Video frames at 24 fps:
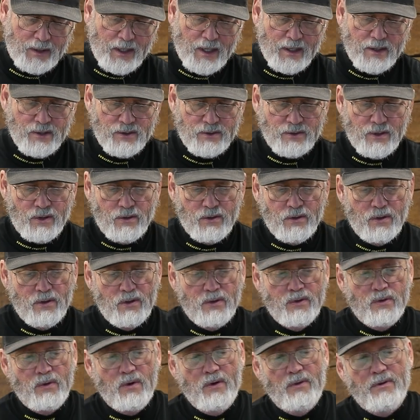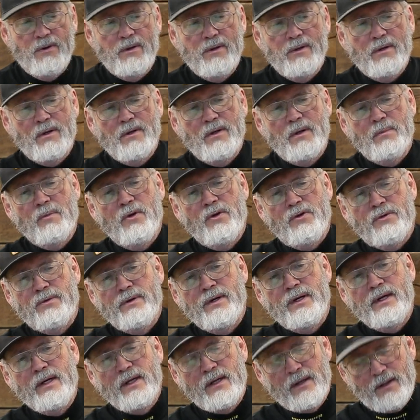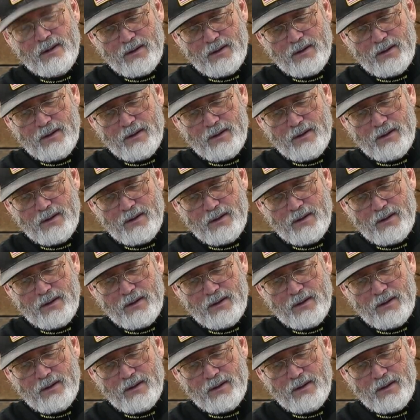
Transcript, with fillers: again is another little Northland number three